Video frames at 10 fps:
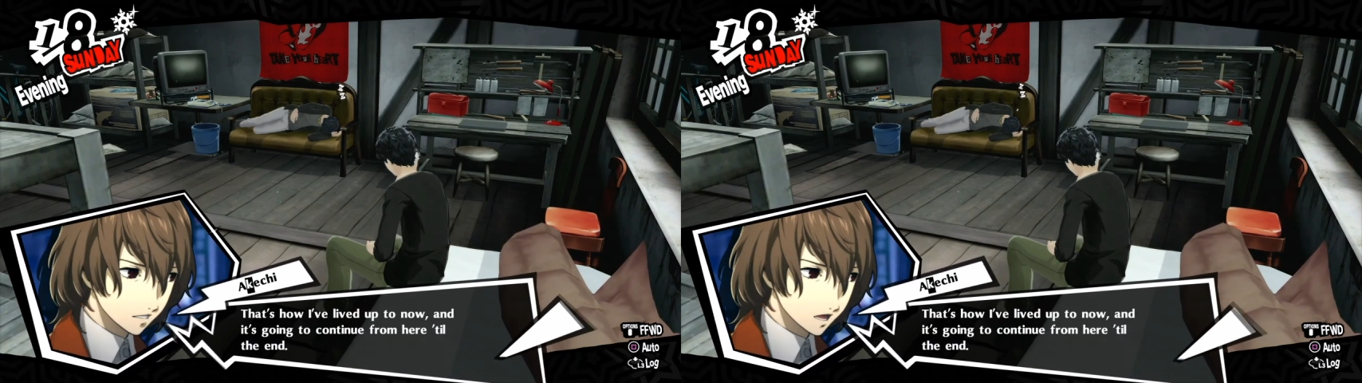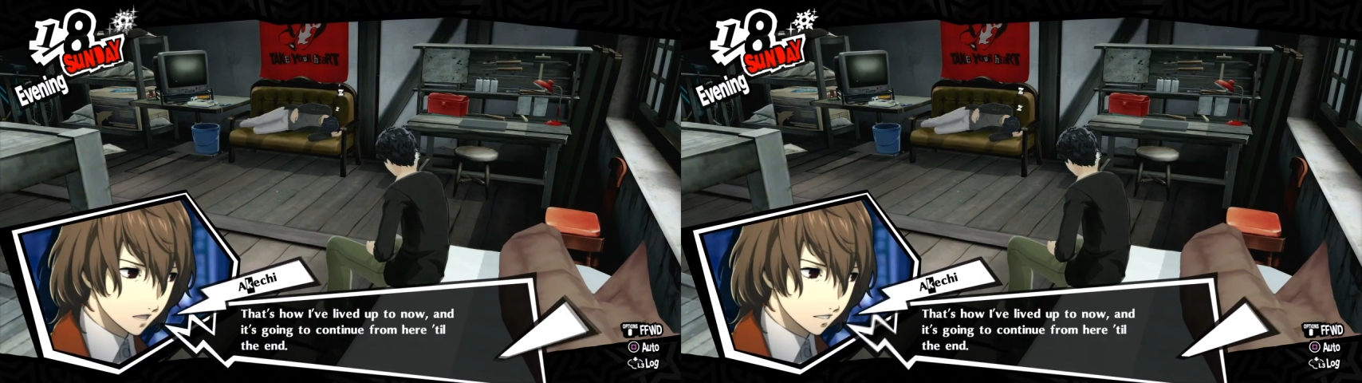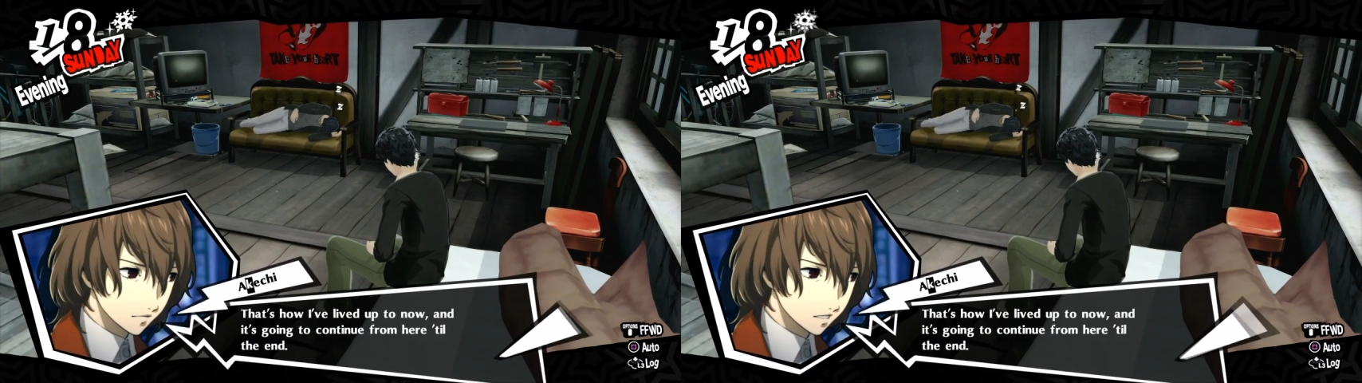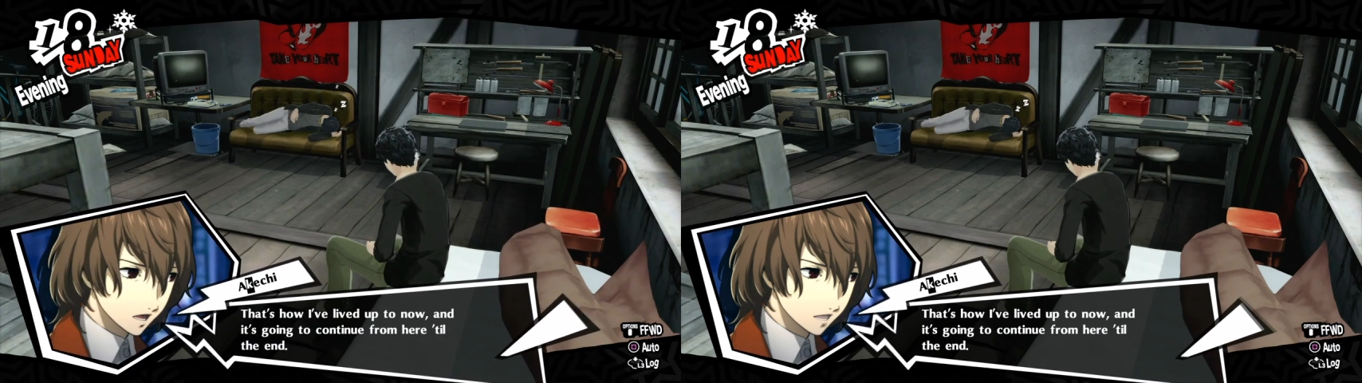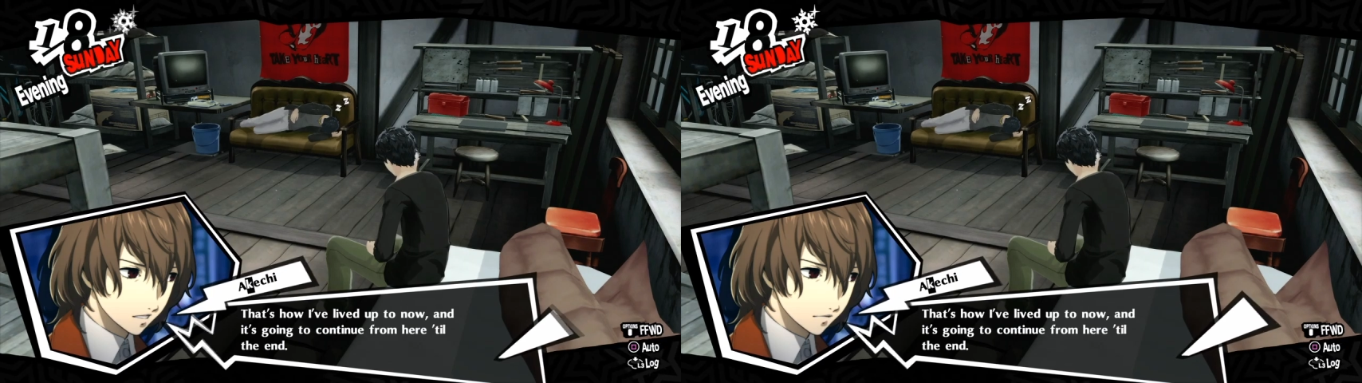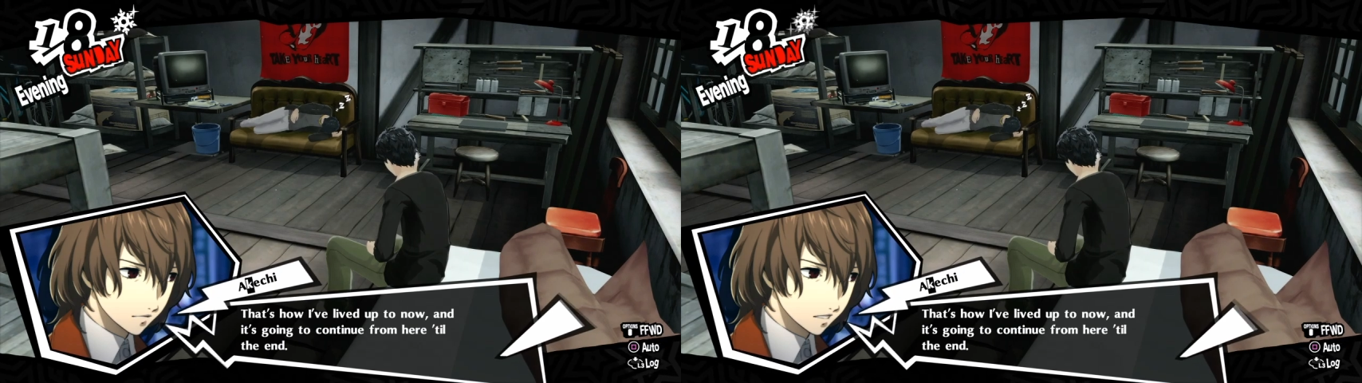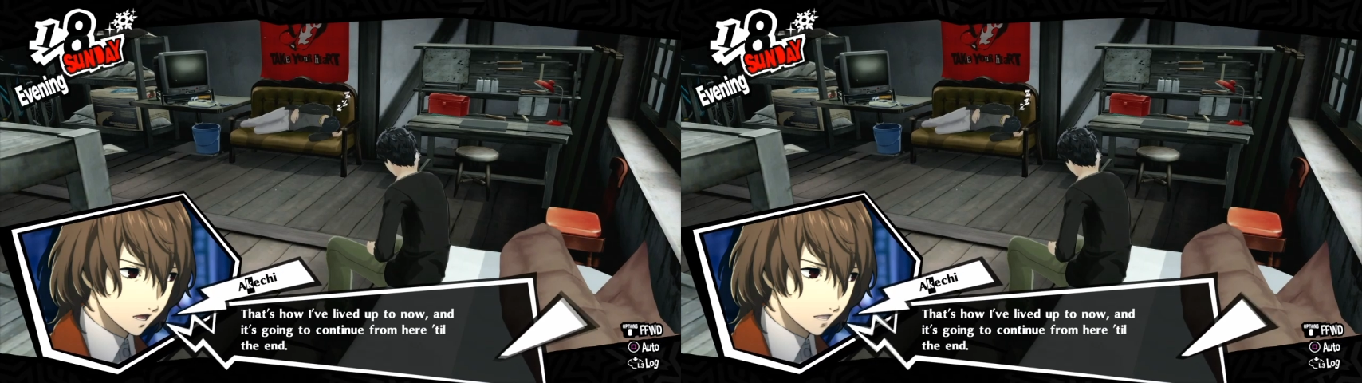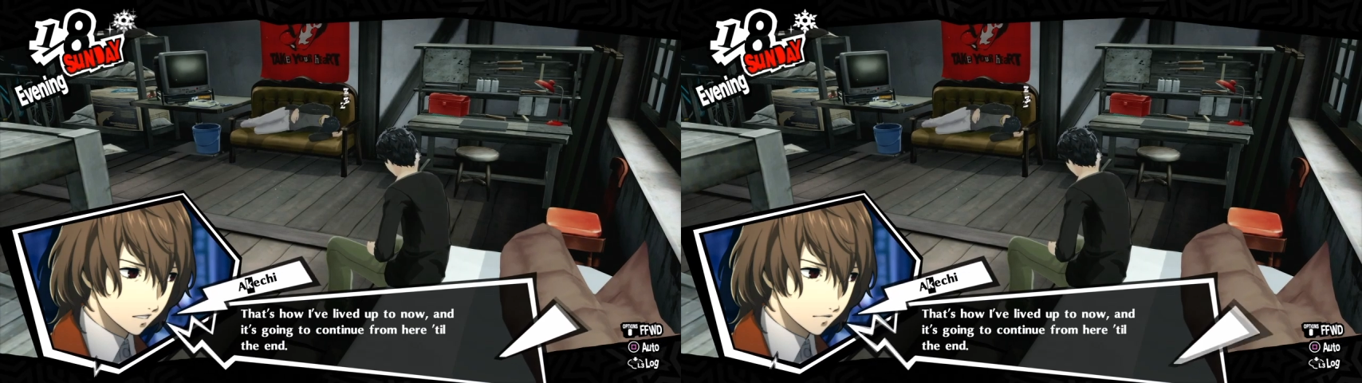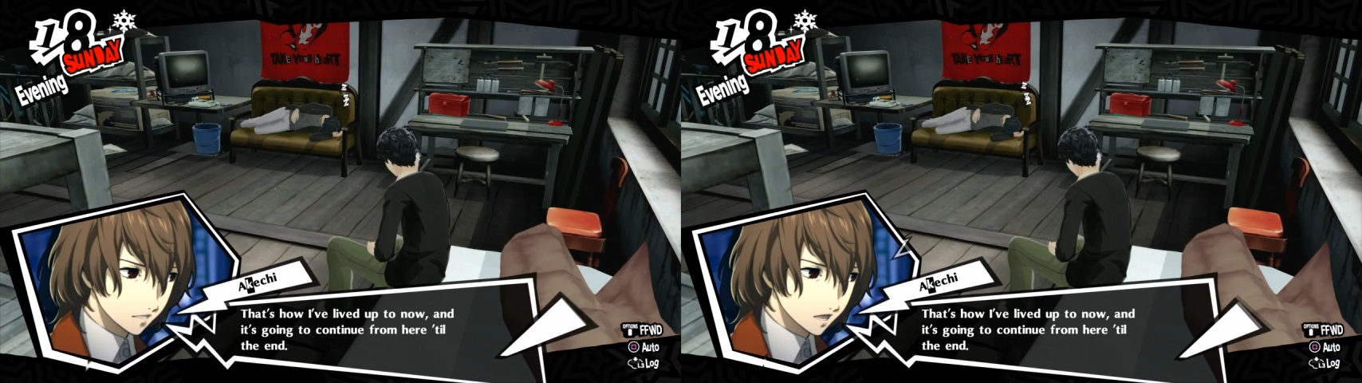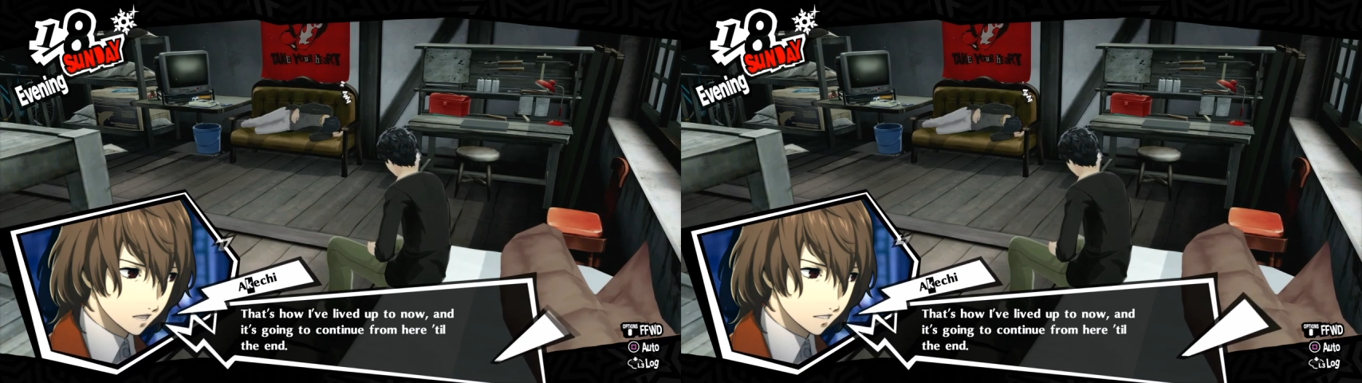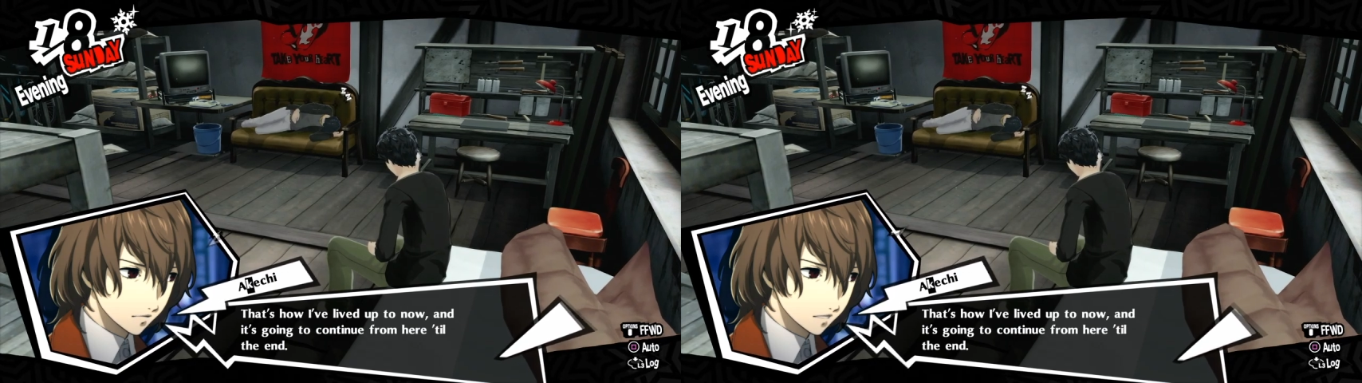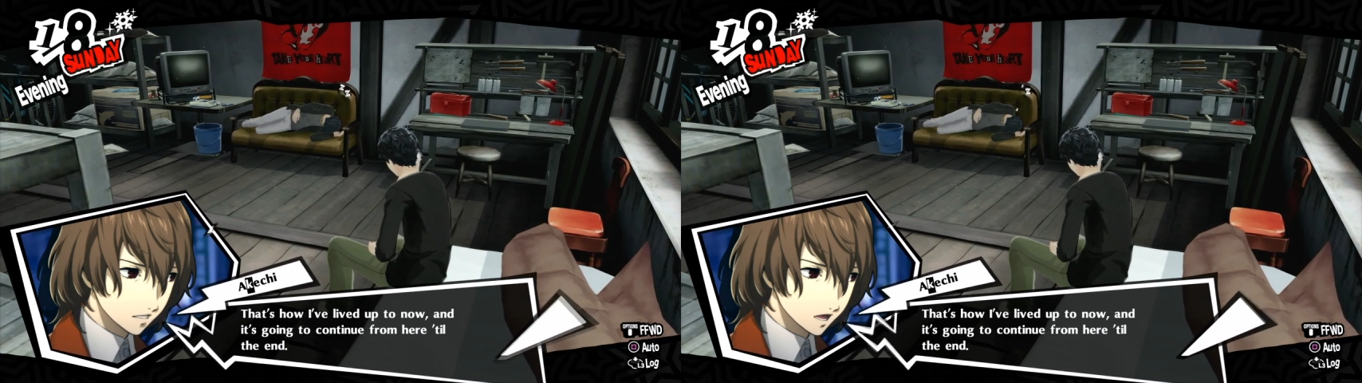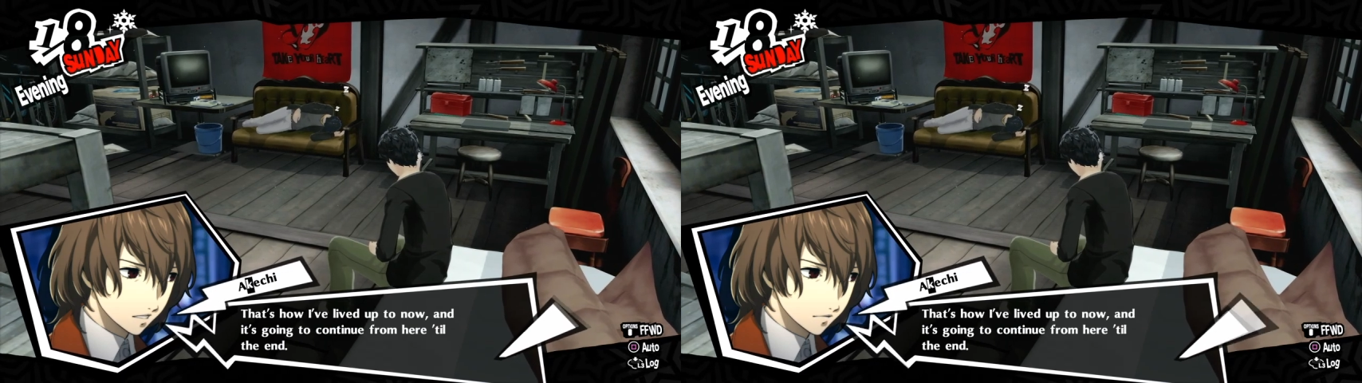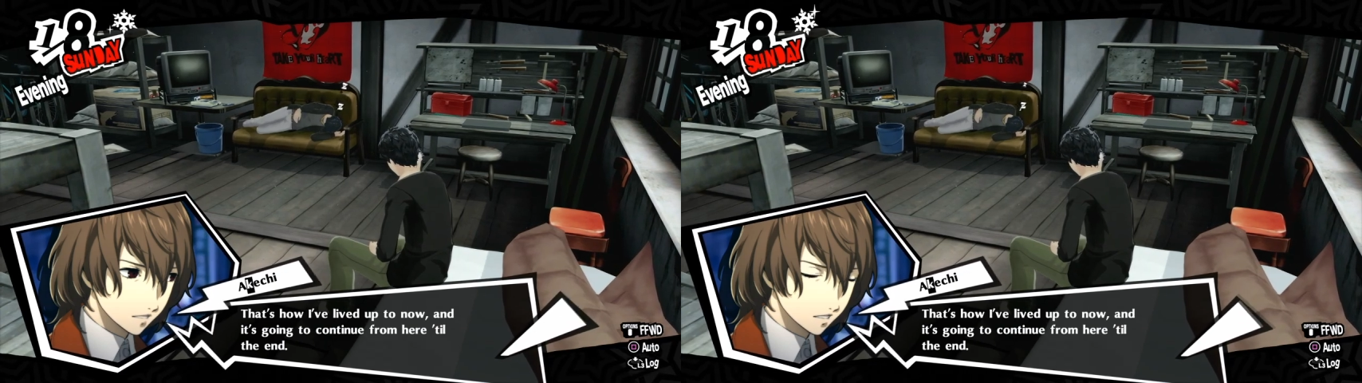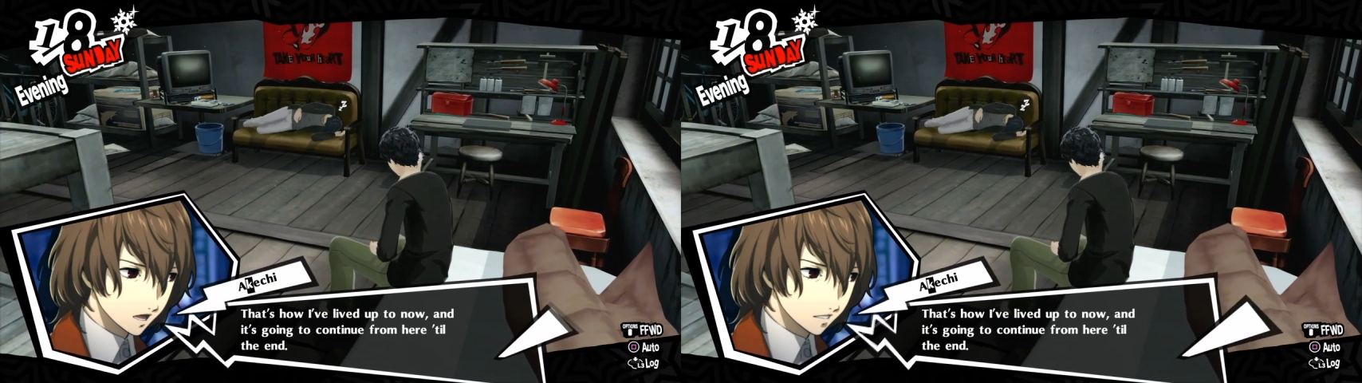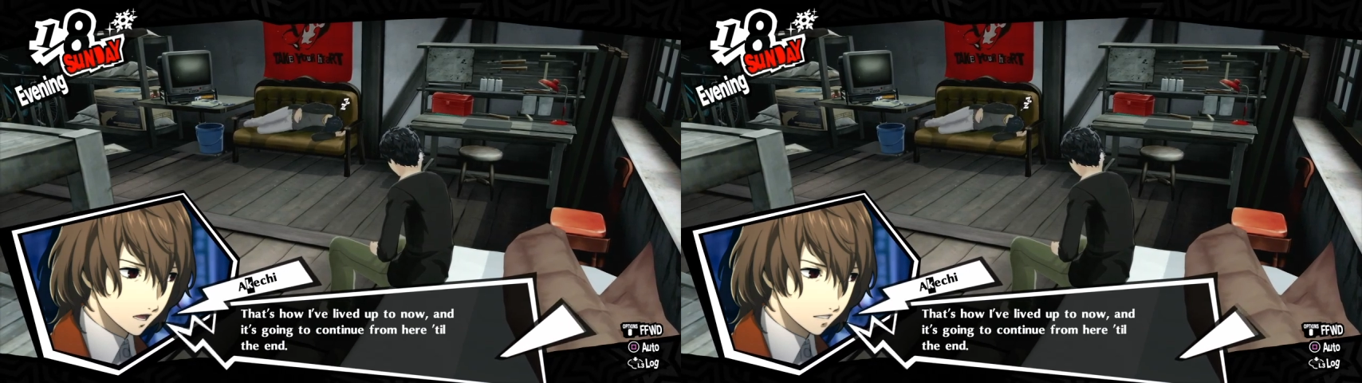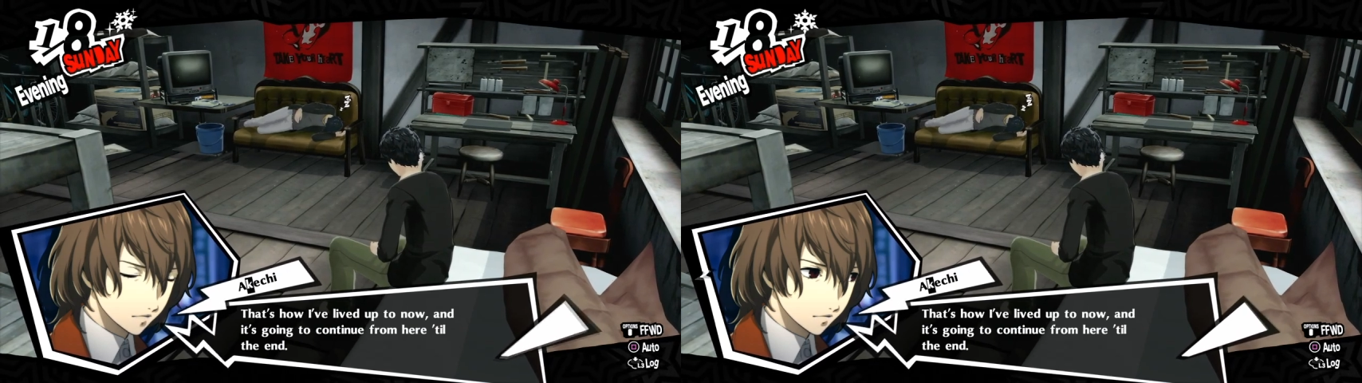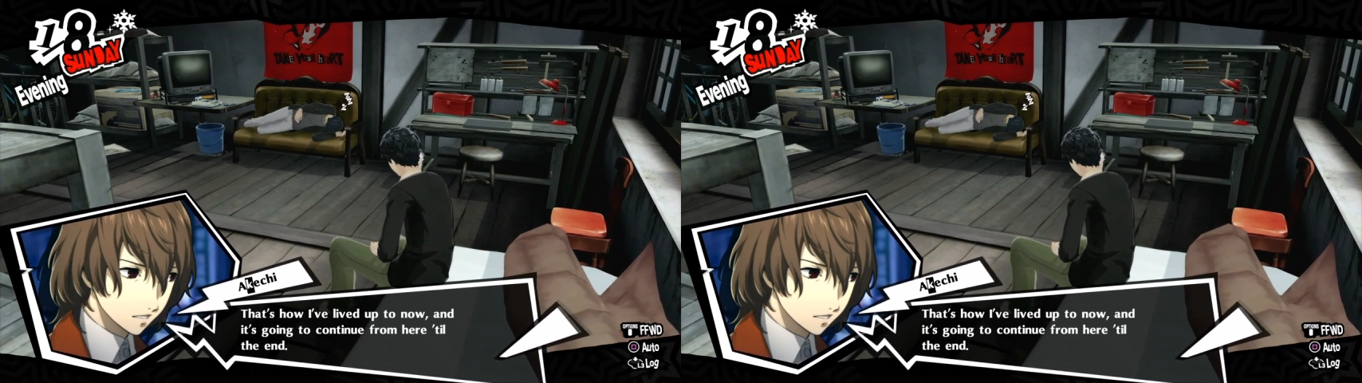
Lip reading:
Nobody's mouth can be seen.